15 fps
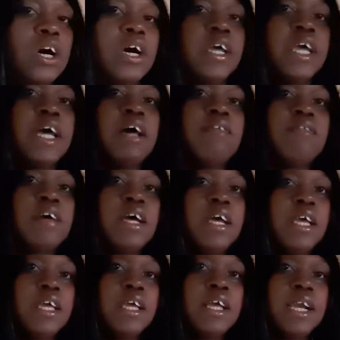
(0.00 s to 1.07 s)
I have
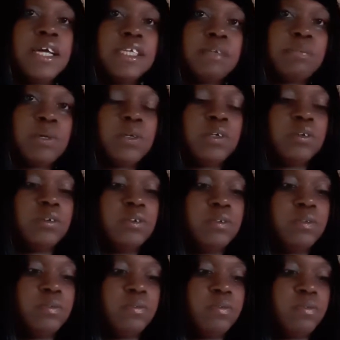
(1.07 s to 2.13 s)
a glass
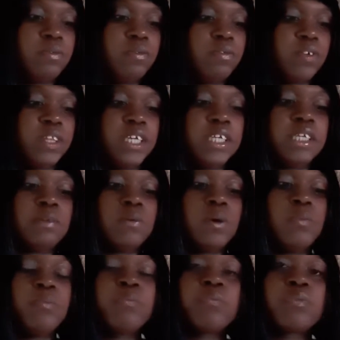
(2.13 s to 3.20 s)
bottle for this
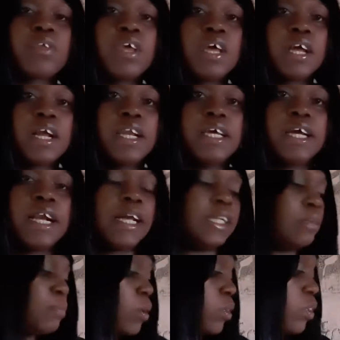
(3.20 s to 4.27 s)
one, clear
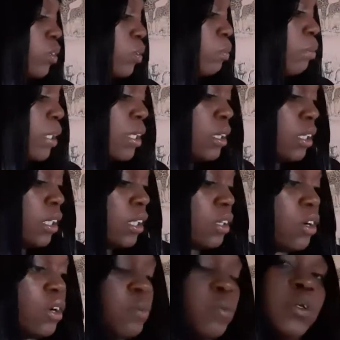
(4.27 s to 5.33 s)
glass bottle, because
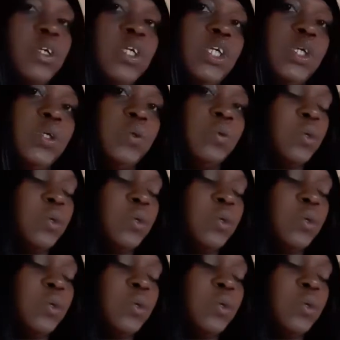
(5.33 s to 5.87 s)
I want to